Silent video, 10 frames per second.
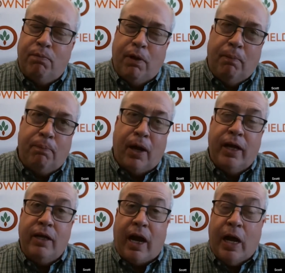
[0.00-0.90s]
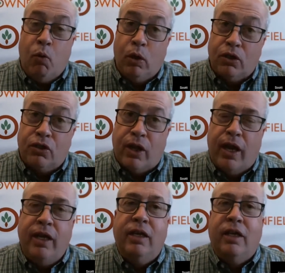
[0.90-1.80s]
But, but I will
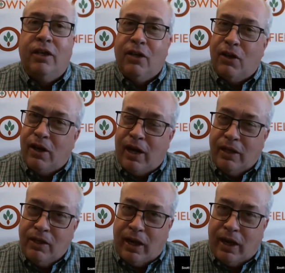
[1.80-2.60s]
say, uh, I,